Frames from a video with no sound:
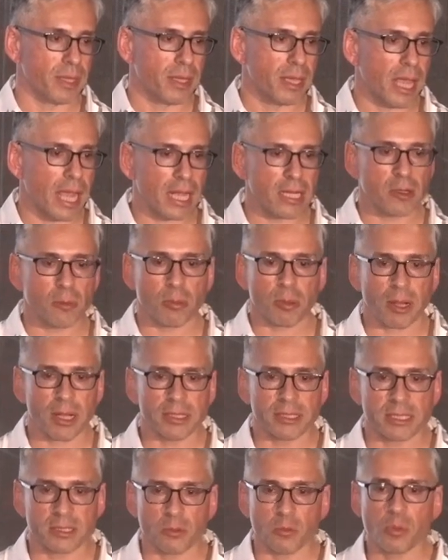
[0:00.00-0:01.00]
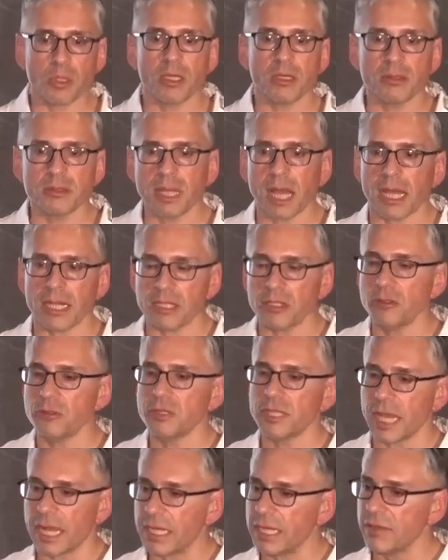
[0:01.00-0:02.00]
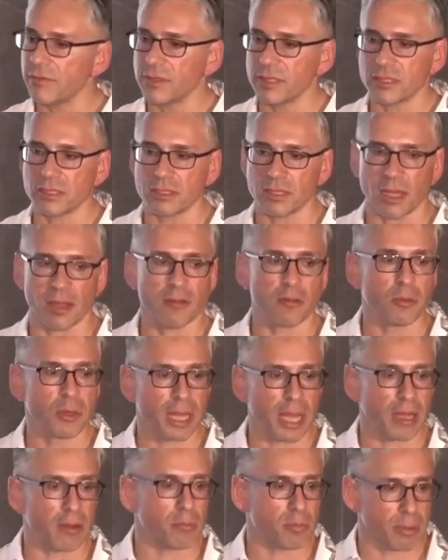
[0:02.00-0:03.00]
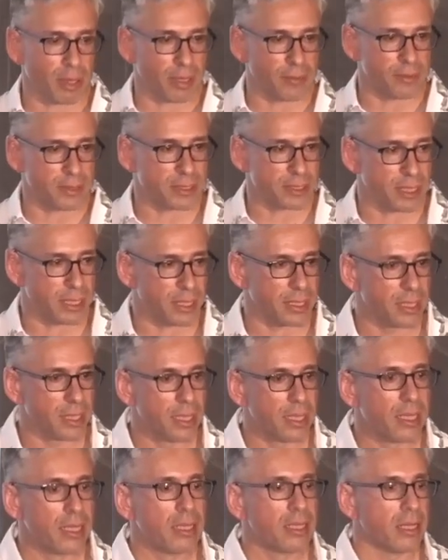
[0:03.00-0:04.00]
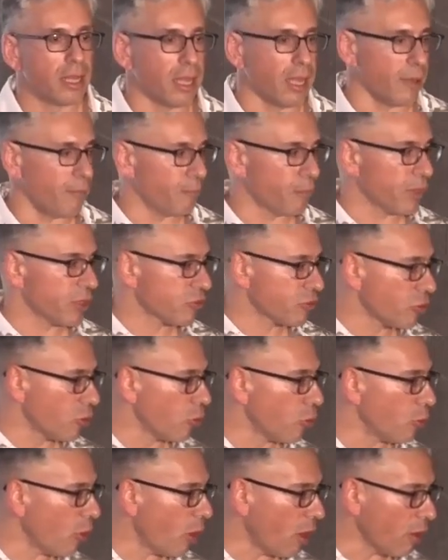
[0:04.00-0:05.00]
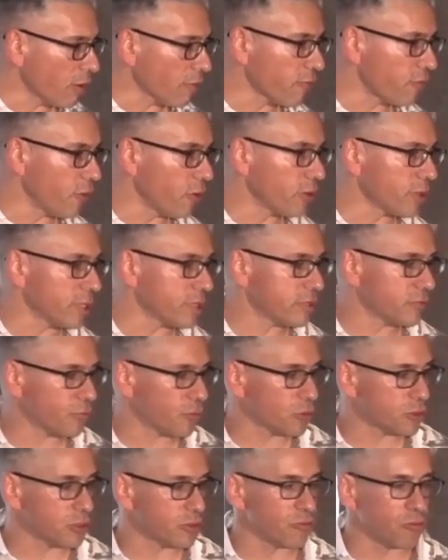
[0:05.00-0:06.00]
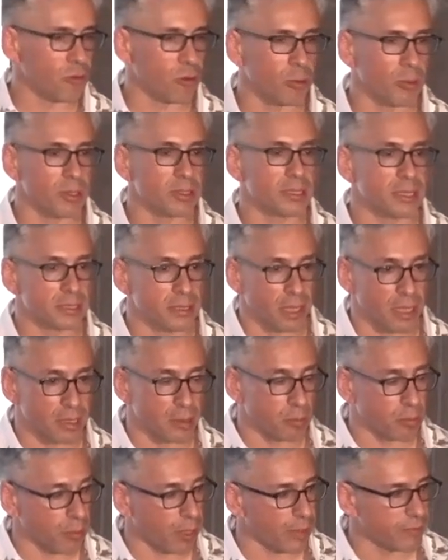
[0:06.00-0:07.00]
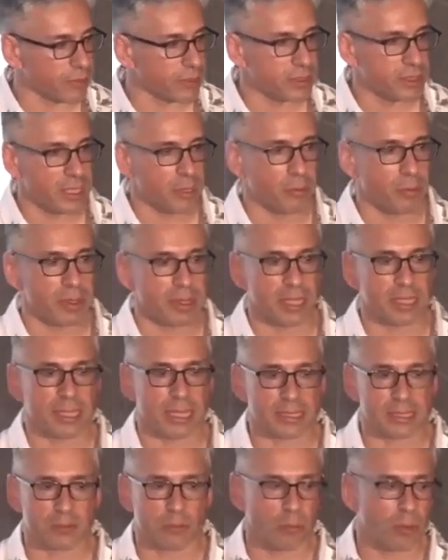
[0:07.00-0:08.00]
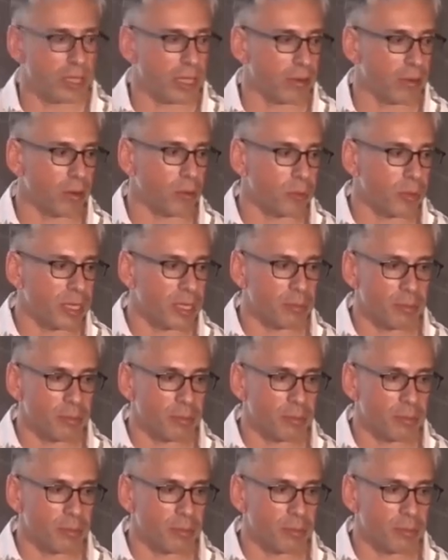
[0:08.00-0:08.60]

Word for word: Enterprises will not use any of this stuff without privacy. Um, so our focus, first and foremost, is on the privacy. We think that's one area we can